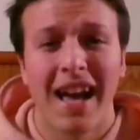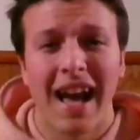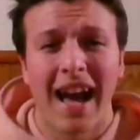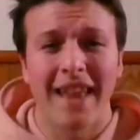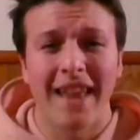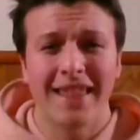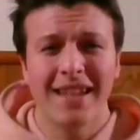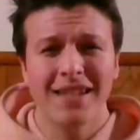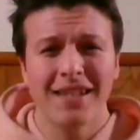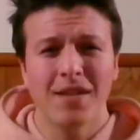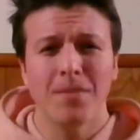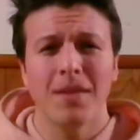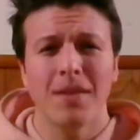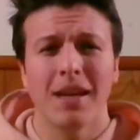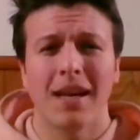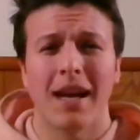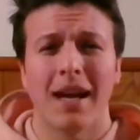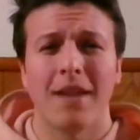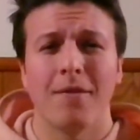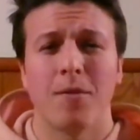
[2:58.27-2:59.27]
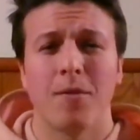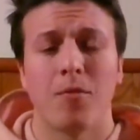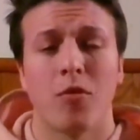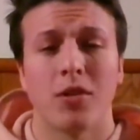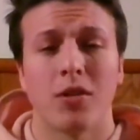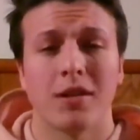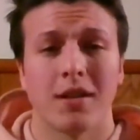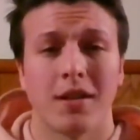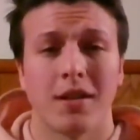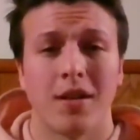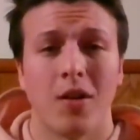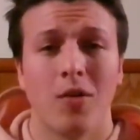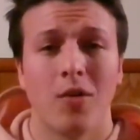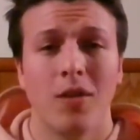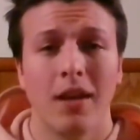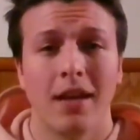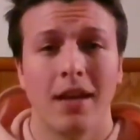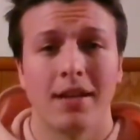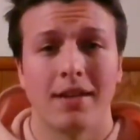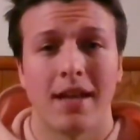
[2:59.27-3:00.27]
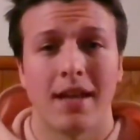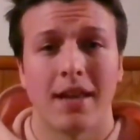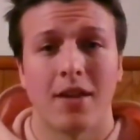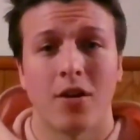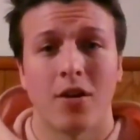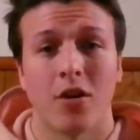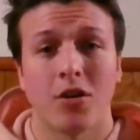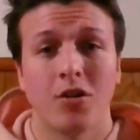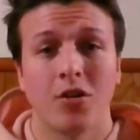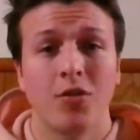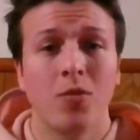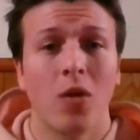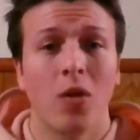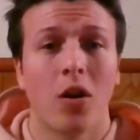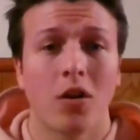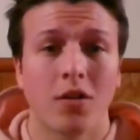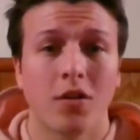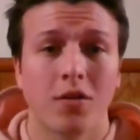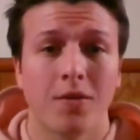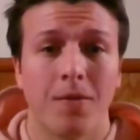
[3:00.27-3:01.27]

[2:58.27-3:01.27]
I think something kind of important to note is that there are two articles